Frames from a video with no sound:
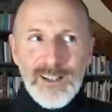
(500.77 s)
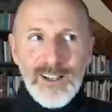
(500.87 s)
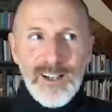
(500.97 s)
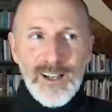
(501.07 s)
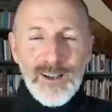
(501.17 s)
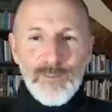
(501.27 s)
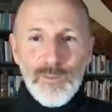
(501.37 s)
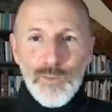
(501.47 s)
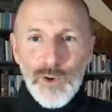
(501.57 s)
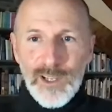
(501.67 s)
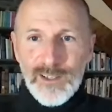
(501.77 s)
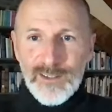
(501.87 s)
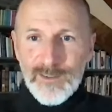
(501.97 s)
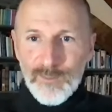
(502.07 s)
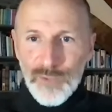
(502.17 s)
um,
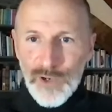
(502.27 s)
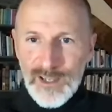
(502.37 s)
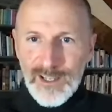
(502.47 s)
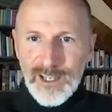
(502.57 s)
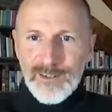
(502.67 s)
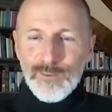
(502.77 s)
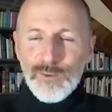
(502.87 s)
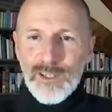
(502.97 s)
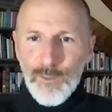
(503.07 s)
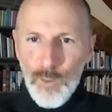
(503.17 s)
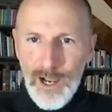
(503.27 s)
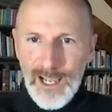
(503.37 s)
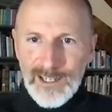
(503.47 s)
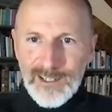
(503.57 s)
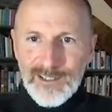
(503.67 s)
with breathing, with
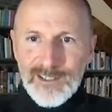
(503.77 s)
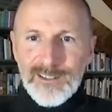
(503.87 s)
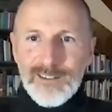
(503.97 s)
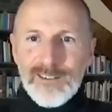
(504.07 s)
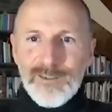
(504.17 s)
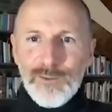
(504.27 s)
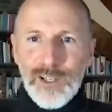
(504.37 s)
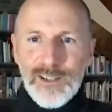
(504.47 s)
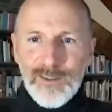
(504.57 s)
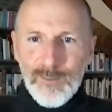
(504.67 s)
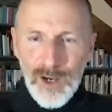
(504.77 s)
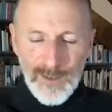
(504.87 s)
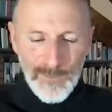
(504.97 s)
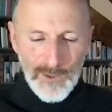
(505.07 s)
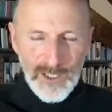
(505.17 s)
awareness, with
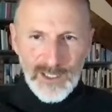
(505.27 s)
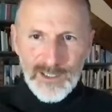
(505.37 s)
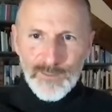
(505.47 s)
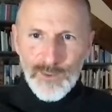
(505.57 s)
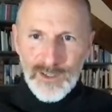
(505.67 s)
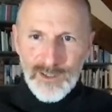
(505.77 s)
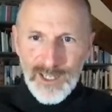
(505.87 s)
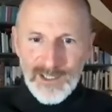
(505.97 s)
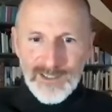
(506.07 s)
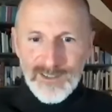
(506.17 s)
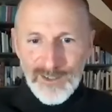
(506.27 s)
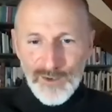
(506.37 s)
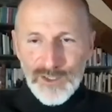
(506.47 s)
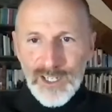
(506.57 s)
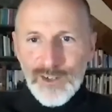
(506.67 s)
mindfulness, with, as you
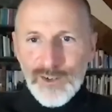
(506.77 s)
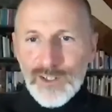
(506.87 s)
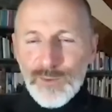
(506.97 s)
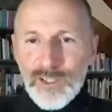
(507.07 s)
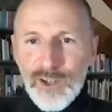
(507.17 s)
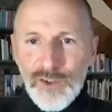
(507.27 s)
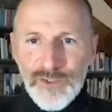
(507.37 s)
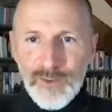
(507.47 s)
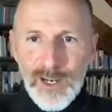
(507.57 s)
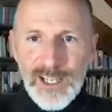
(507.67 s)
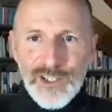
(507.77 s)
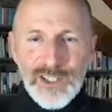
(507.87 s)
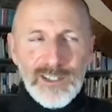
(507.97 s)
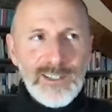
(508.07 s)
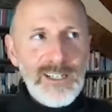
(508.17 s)
said, Chris, with
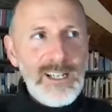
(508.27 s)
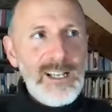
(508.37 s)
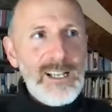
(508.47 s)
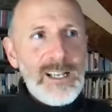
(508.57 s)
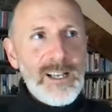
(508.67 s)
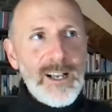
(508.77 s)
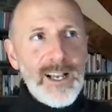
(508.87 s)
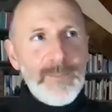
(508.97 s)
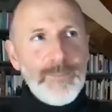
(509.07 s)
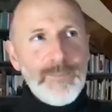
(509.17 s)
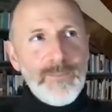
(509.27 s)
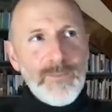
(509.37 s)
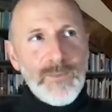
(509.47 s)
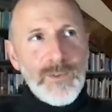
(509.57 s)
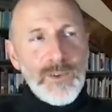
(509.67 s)
contemplation. And, um,
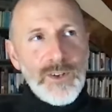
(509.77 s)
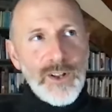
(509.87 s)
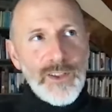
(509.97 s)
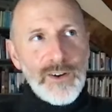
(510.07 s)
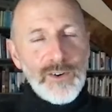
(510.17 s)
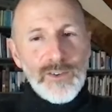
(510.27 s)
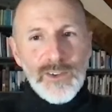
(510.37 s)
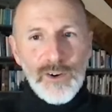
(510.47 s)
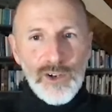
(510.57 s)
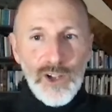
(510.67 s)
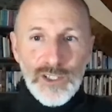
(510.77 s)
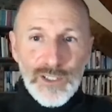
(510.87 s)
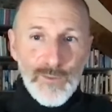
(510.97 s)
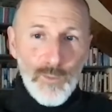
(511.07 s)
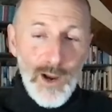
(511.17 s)
you know, there are, there are lots
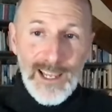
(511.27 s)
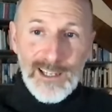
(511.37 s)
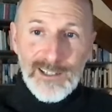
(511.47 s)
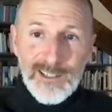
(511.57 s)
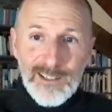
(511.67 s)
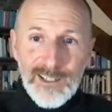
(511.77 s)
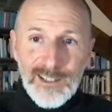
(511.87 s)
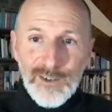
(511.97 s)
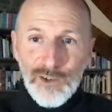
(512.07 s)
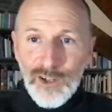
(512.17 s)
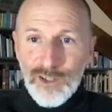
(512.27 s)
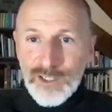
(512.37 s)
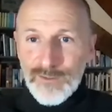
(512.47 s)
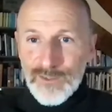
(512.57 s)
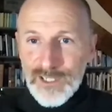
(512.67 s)
of ways and there are
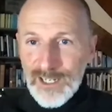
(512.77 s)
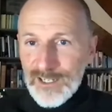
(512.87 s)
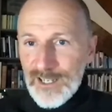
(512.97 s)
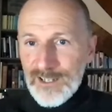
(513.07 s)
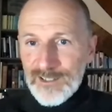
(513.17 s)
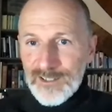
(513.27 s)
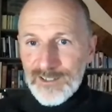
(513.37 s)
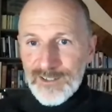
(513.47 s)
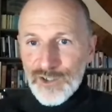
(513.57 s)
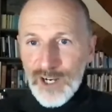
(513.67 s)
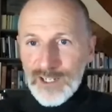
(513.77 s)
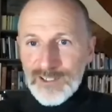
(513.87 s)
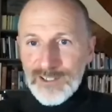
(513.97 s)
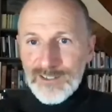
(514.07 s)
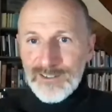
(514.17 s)
lots of techniques and
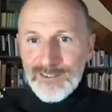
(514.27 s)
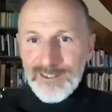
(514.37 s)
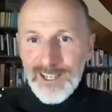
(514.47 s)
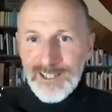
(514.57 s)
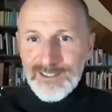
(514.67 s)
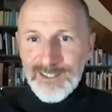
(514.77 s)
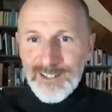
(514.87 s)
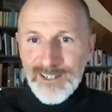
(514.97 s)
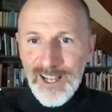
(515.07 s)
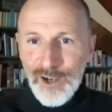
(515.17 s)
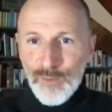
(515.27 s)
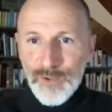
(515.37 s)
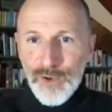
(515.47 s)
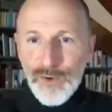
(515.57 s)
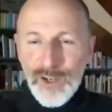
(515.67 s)
tricks and things that can help
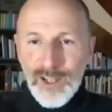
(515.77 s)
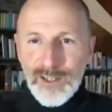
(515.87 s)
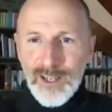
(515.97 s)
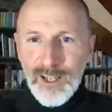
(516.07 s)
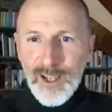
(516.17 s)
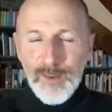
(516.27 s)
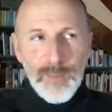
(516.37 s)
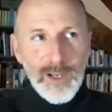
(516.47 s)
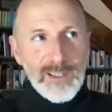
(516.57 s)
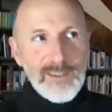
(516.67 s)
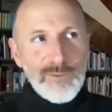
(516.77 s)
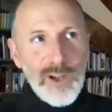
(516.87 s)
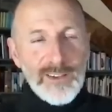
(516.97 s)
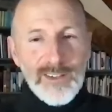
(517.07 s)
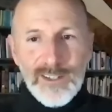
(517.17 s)
you. And but
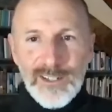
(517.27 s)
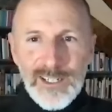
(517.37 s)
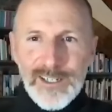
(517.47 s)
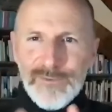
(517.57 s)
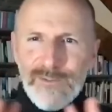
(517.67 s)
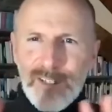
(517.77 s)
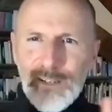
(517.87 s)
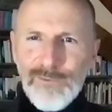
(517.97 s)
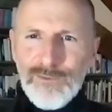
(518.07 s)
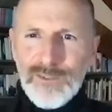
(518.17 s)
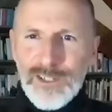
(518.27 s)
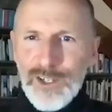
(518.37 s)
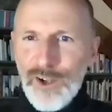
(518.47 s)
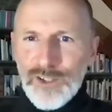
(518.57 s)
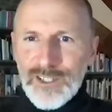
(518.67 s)
rather than kind of give
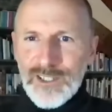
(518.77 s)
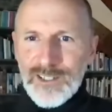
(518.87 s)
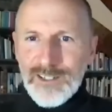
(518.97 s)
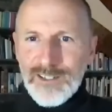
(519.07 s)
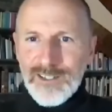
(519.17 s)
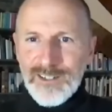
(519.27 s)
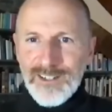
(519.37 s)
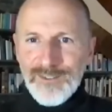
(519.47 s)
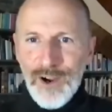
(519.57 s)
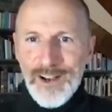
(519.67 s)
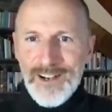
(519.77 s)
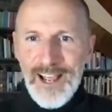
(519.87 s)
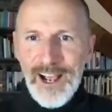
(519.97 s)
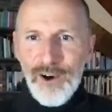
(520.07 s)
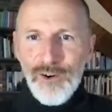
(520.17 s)
lots right
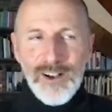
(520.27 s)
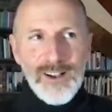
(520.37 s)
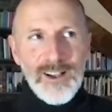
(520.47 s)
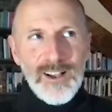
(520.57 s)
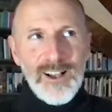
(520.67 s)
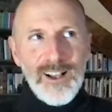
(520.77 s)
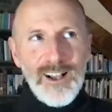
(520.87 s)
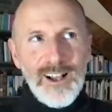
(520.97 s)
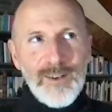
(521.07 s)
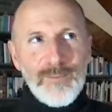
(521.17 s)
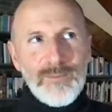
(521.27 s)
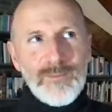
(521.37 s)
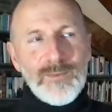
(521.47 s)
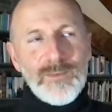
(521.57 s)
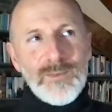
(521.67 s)
now, um,
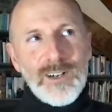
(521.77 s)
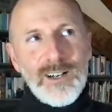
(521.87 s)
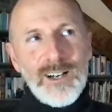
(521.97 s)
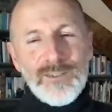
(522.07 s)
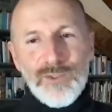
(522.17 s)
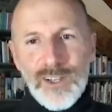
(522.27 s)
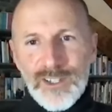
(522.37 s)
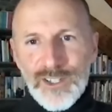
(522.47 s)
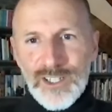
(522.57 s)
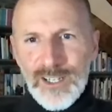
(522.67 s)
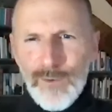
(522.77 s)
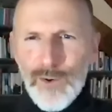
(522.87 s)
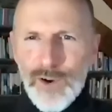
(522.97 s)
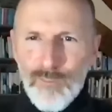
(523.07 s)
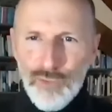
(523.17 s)
I'd rather just give a
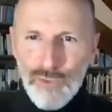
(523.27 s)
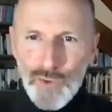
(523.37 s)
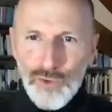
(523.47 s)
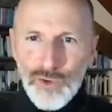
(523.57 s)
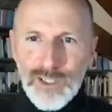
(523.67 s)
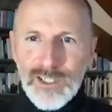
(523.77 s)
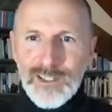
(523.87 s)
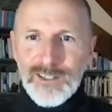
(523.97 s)
very broad